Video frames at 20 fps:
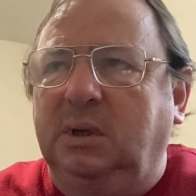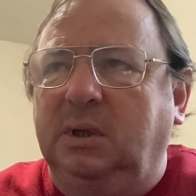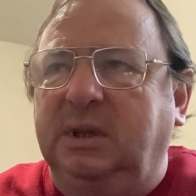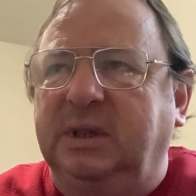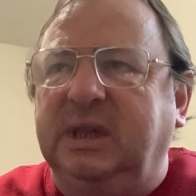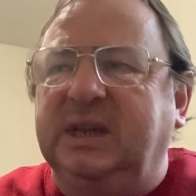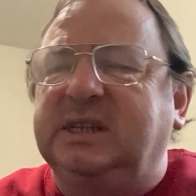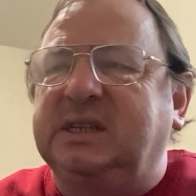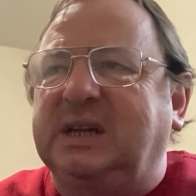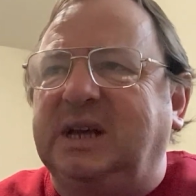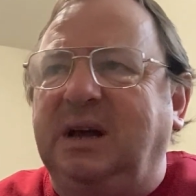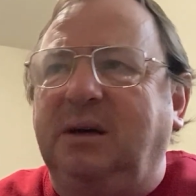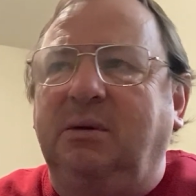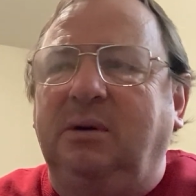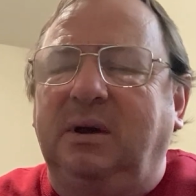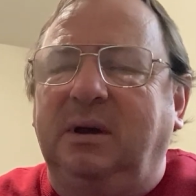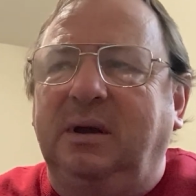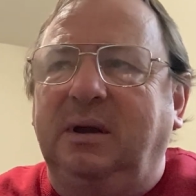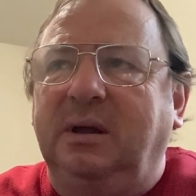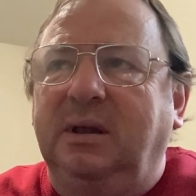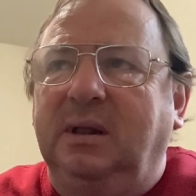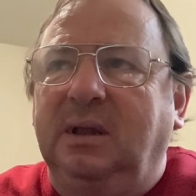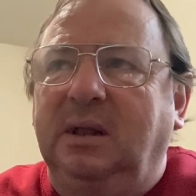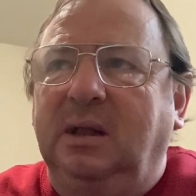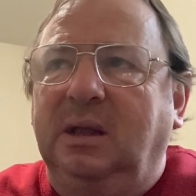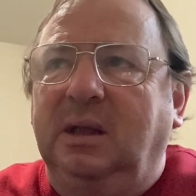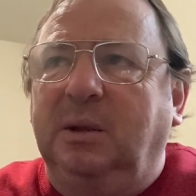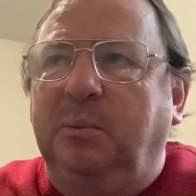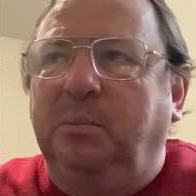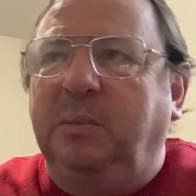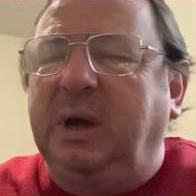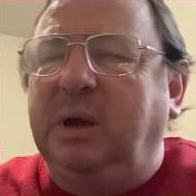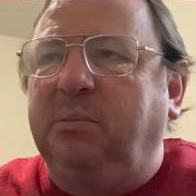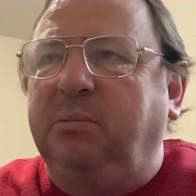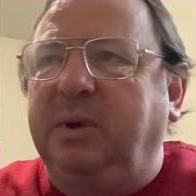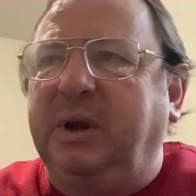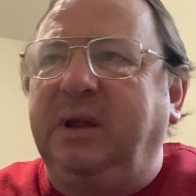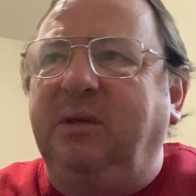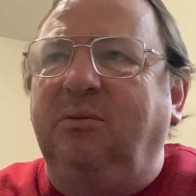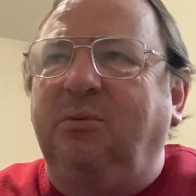That's how my
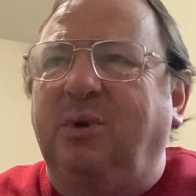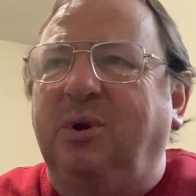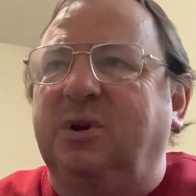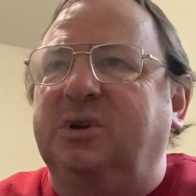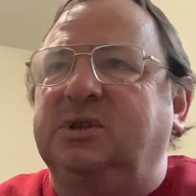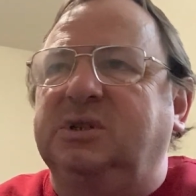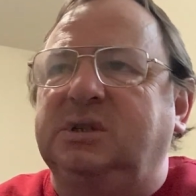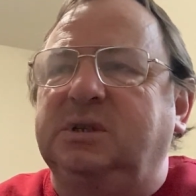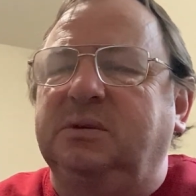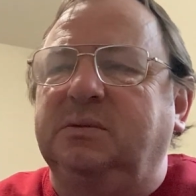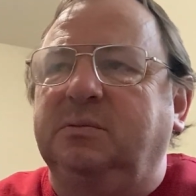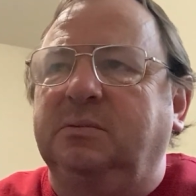brain works